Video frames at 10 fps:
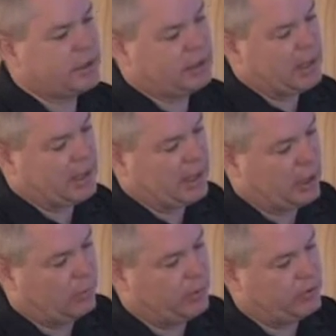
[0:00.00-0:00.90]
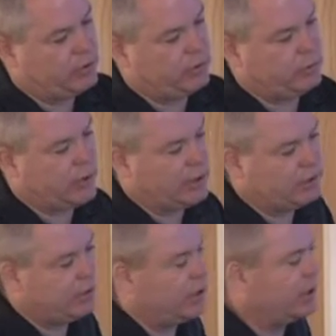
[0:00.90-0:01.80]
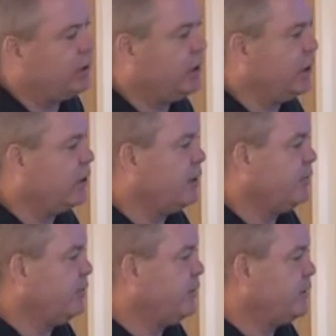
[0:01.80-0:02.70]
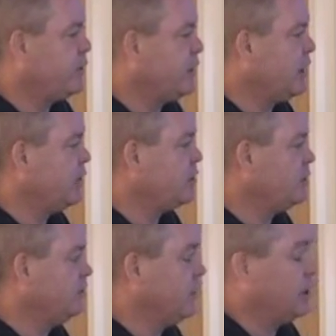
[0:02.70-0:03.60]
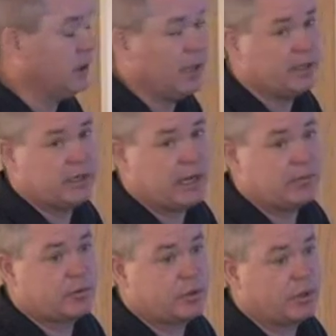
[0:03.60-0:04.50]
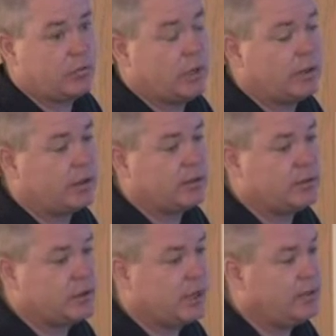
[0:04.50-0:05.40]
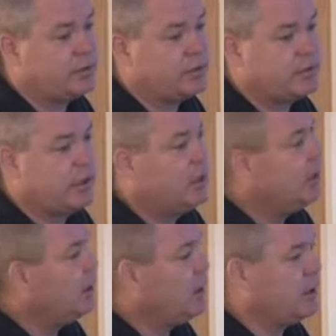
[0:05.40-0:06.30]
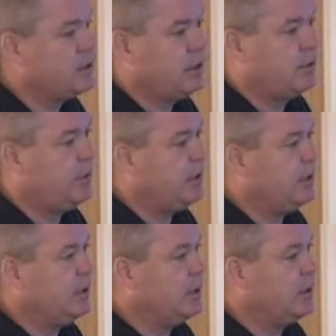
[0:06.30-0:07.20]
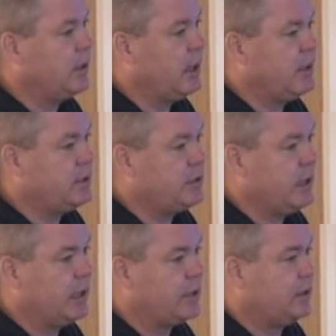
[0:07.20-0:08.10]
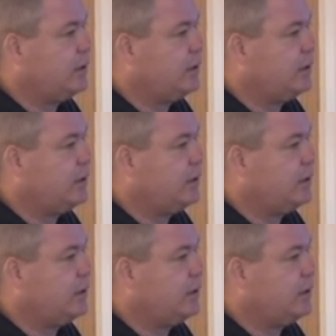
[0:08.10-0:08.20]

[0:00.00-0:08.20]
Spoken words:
can kind of help you to target an area of investigation. A lot of times we're going to go out on these cases and it's going to be a needle in a haystack.